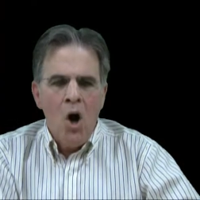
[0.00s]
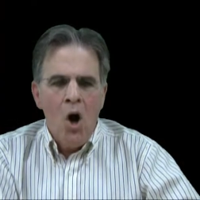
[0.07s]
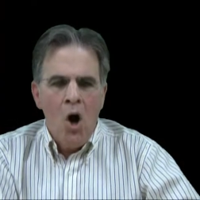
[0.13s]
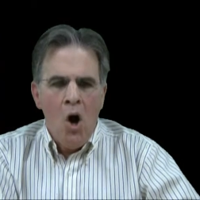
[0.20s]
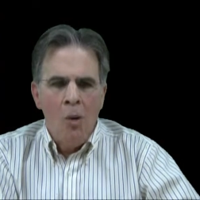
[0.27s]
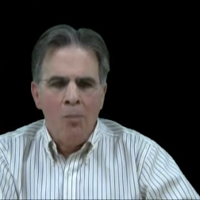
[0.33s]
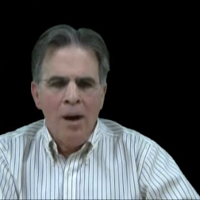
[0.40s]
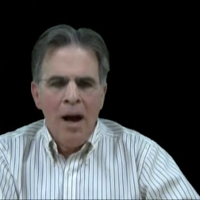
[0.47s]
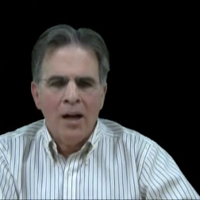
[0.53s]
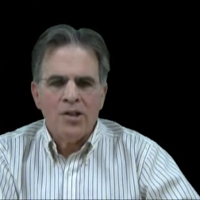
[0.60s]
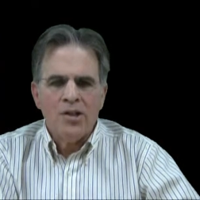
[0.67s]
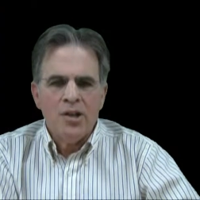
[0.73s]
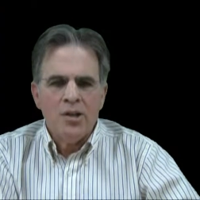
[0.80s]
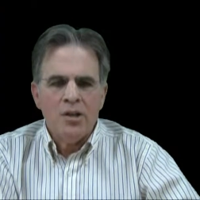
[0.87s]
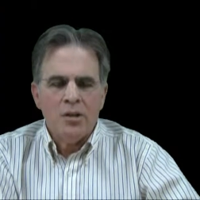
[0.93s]
All
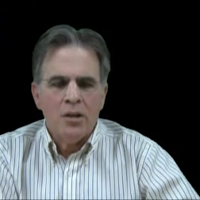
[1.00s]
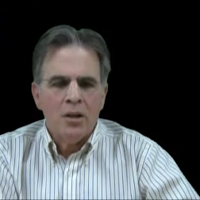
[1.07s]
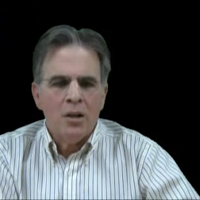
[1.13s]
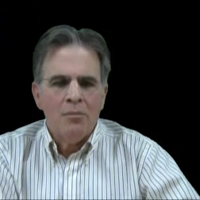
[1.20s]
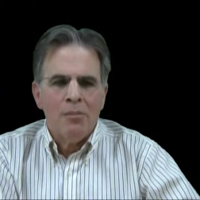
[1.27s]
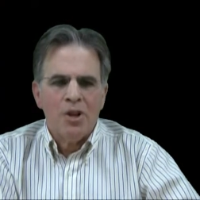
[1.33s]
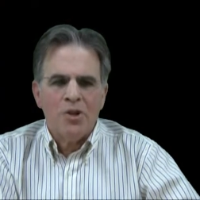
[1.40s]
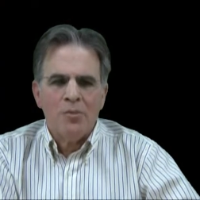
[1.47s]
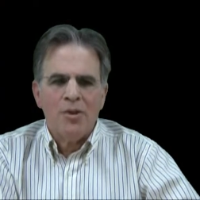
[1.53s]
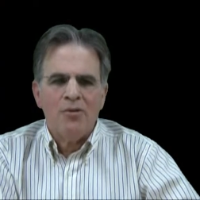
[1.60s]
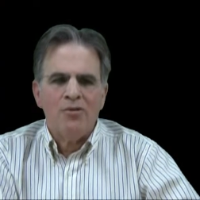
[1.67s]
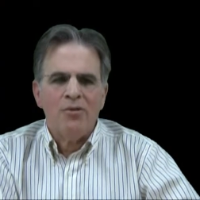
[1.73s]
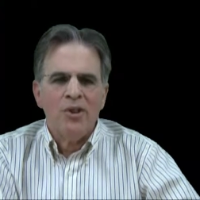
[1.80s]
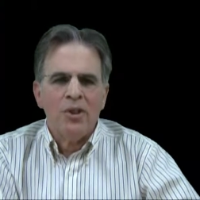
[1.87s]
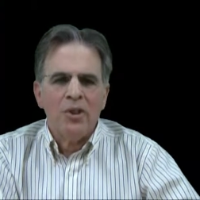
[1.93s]
boxes must be
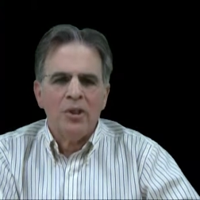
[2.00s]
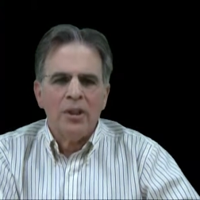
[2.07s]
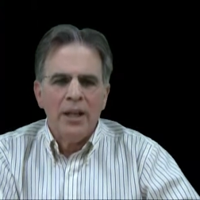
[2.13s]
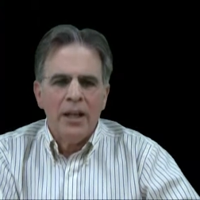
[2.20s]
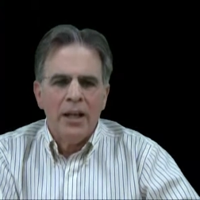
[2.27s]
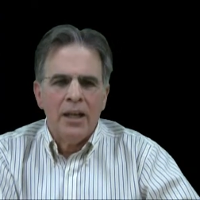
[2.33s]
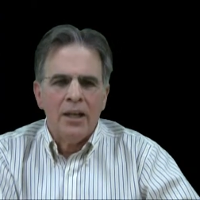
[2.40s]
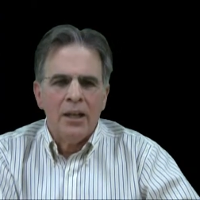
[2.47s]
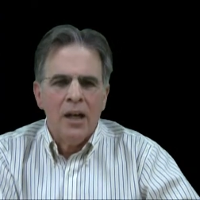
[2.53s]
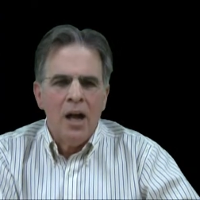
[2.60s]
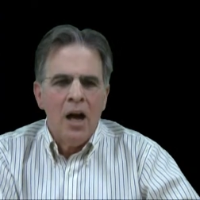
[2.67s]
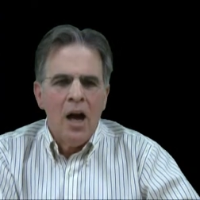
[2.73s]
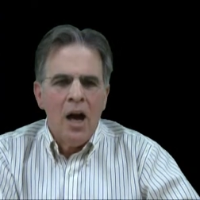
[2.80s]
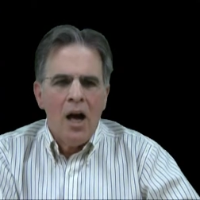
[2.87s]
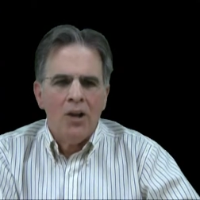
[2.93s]
filled in
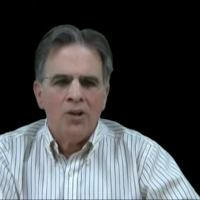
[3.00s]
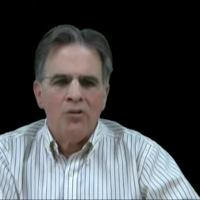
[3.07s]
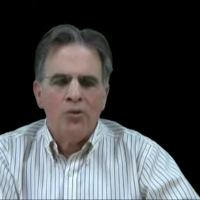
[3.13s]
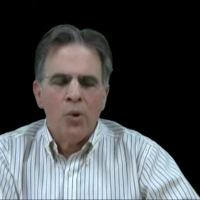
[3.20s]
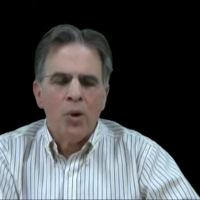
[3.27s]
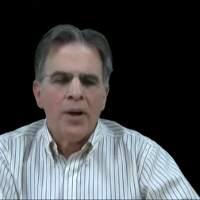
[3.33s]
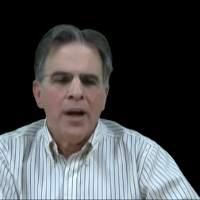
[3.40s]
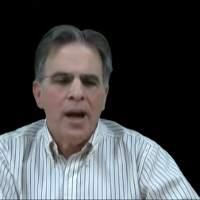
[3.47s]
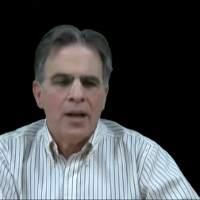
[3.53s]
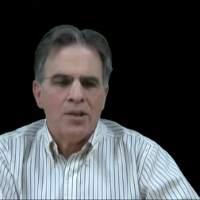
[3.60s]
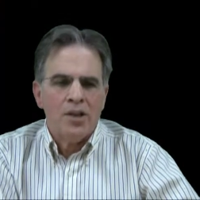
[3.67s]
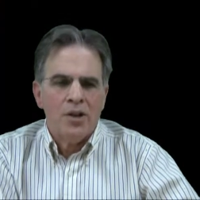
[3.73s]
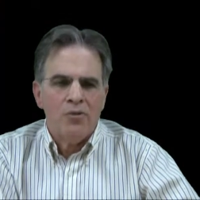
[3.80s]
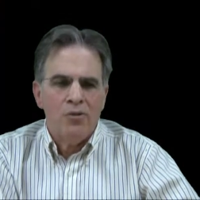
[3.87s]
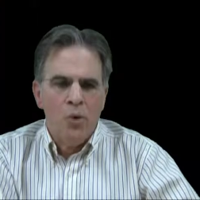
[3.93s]
on the
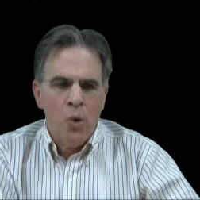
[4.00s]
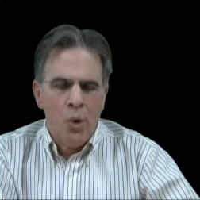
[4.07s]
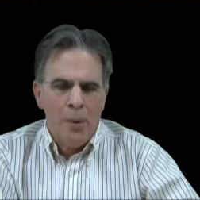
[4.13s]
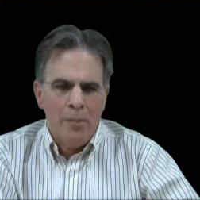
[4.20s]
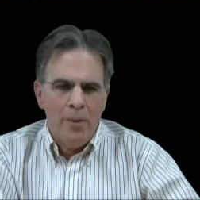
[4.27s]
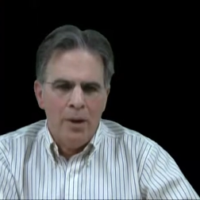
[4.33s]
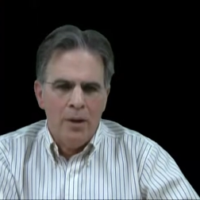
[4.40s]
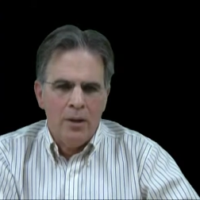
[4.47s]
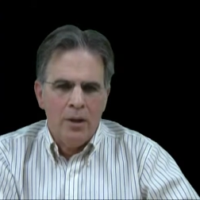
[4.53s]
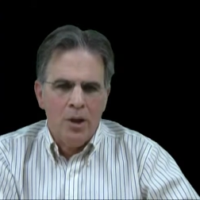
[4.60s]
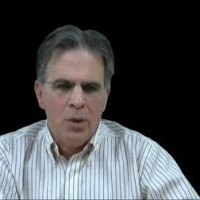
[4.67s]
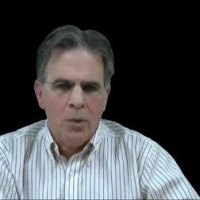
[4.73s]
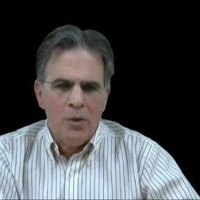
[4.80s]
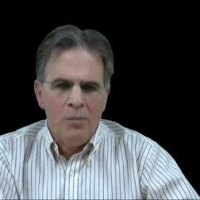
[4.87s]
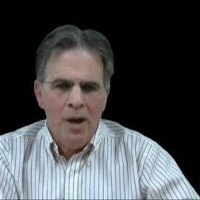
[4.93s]
forecasting form.
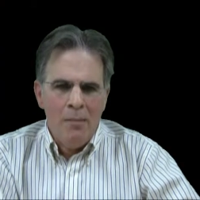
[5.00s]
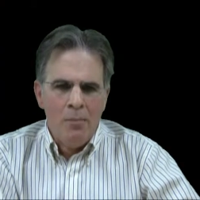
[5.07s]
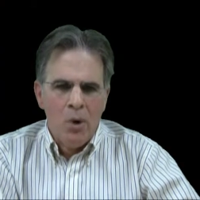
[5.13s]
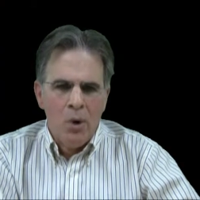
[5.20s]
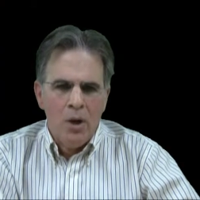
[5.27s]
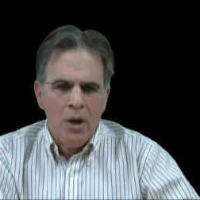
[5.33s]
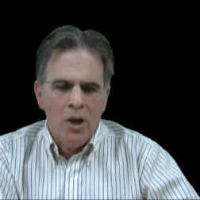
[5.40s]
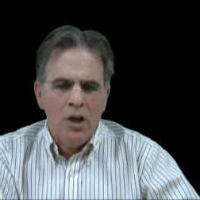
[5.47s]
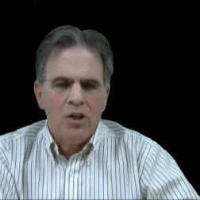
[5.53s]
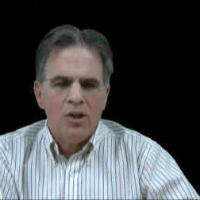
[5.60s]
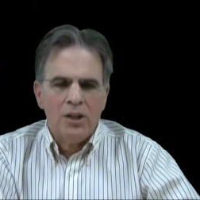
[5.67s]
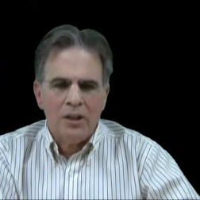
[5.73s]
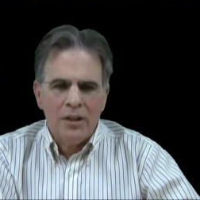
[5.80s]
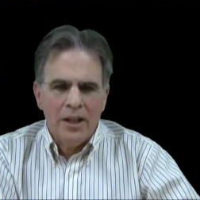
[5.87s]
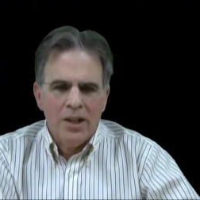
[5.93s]
Remember
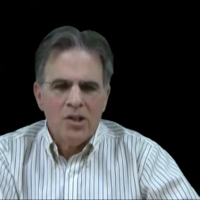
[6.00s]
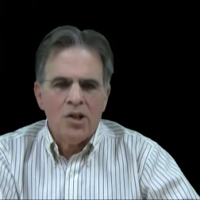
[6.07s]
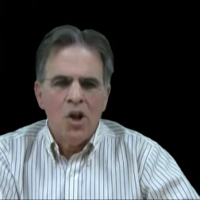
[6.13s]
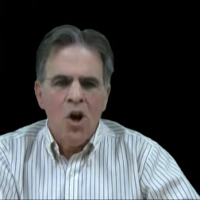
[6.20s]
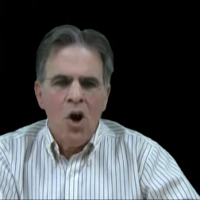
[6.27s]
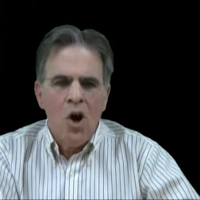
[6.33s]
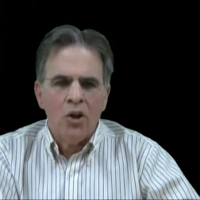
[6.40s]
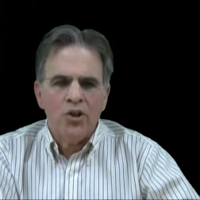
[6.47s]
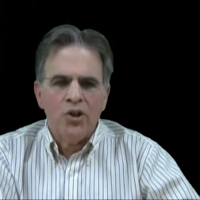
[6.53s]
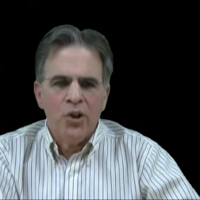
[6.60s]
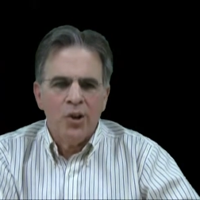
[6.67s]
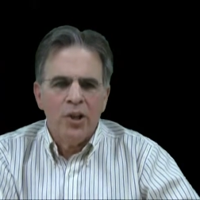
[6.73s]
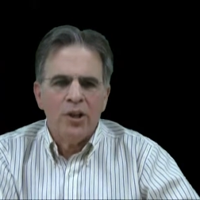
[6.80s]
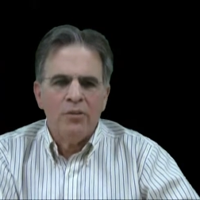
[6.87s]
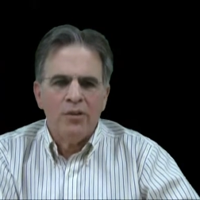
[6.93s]
to list
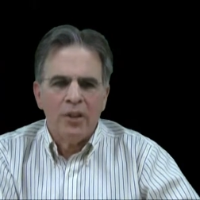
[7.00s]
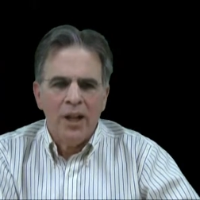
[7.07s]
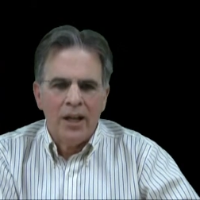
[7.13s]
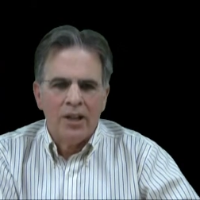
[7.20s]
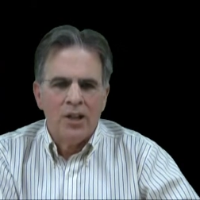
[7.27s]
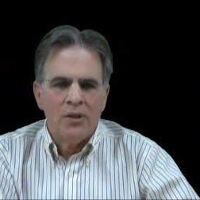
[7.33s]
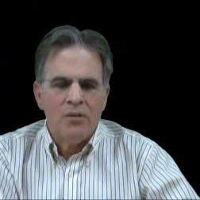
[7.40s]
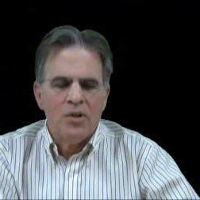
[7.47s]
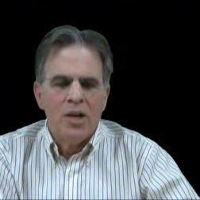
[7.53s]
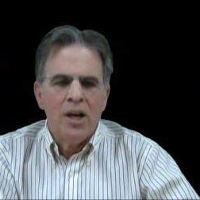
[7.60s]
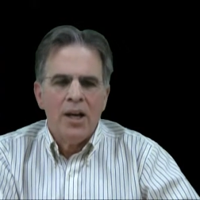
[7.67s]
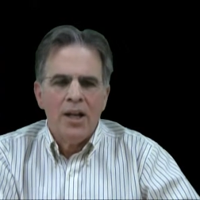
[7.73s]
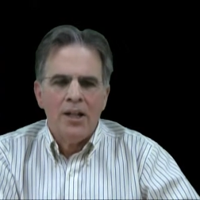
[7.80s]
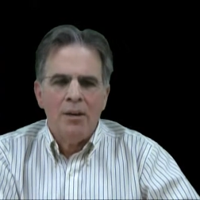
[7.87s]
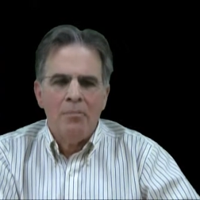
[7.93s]
alternative electives
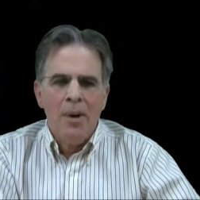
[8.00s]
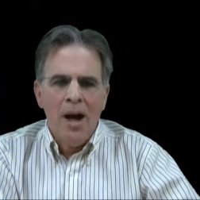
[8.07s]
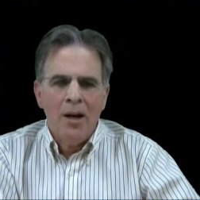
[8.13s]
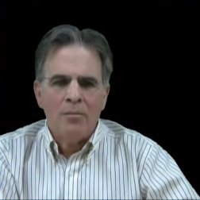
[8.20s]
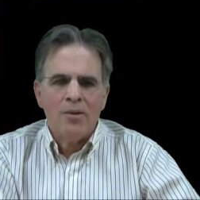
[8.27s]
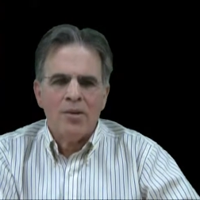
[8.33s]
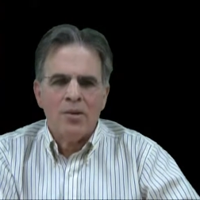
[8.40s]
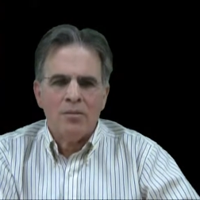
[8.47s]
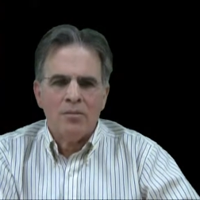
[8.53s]
in the bottom